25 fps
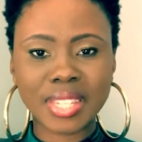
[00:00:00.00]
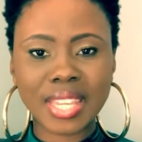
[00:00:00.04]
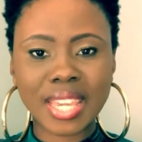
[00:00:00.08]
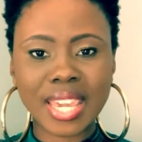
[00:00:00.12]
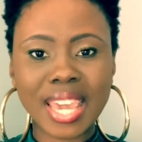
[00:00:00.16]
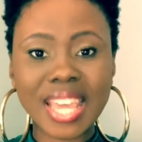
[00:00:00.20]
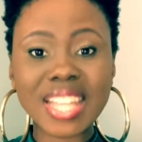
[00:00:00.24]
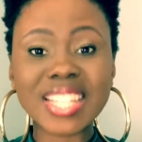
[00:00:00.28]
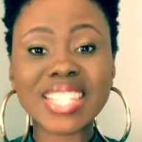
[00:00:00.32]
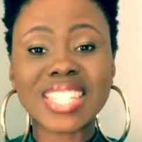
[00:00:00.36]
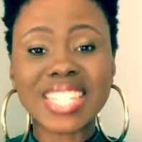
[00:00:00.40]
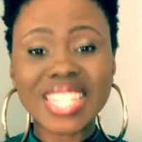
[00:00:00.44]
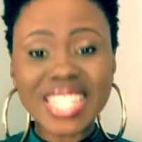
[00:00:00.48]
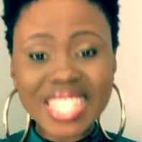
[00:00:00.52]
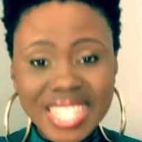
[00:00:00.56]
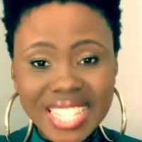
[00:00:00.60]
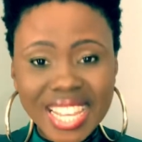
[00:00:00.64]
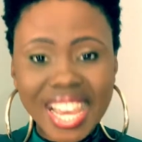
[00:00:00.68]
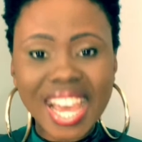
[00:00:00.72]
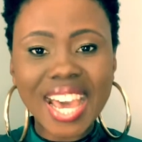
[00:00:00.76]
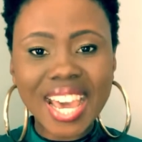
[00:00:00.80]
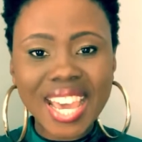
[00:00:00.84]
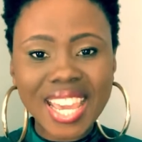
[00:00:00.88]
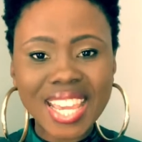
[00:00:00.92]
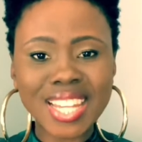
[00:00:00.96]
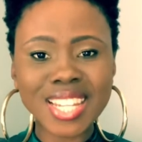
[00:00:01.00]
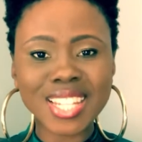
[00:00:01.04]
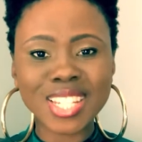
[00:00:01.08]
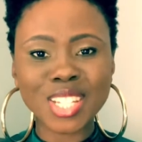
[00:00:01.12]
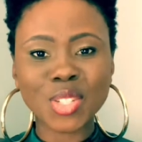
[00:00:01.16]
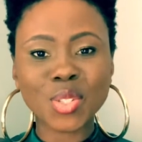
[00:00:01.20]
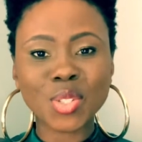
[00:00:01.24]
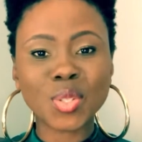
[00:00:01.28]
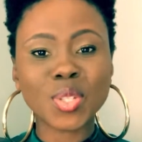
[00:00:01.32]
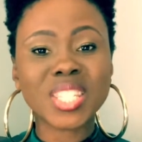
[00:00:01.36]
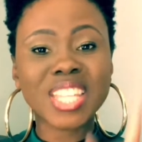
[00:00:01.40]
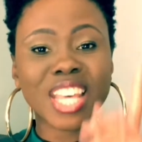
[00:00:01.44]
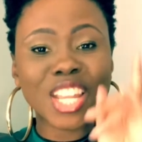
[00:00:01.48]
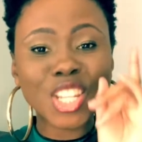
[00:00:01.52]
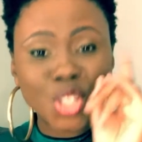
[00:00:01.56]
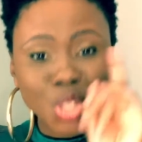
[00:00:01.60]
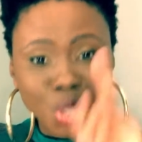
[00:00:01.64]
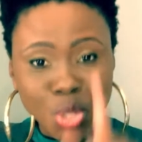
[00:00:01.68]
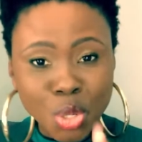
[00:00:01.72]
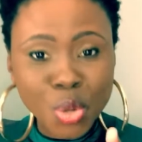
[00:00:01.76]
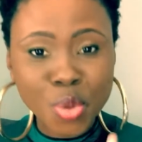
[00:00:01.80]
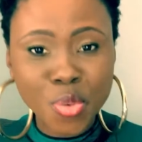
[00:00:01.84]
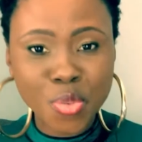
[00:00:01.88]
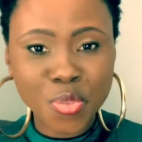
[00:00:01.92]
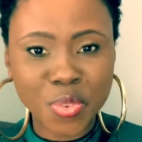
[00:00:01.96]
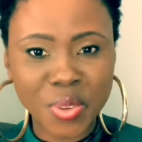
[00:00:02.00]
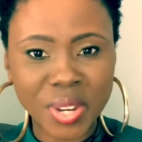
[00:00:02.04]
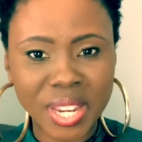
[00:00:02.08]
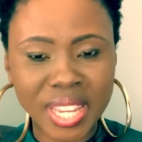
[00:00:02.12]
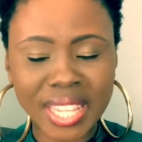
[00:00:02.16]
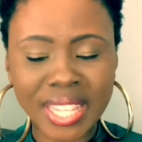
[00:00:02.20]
It's designed to set you free.